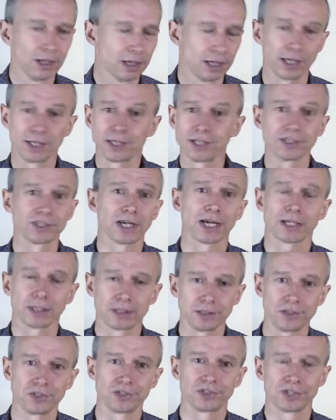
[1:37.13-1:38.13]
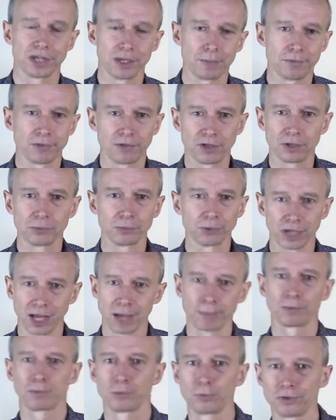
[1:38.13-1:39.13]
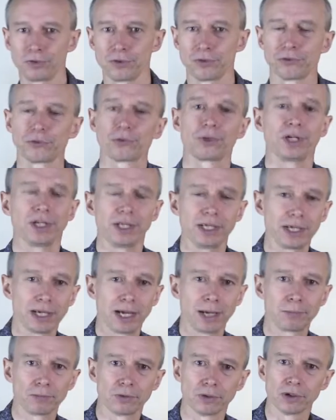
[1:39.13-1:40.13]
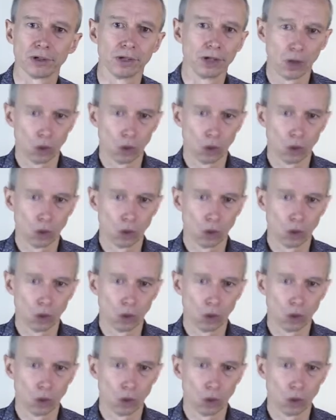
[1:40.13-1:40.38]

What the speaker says: And exactly the same thing would happen with a 3D camera.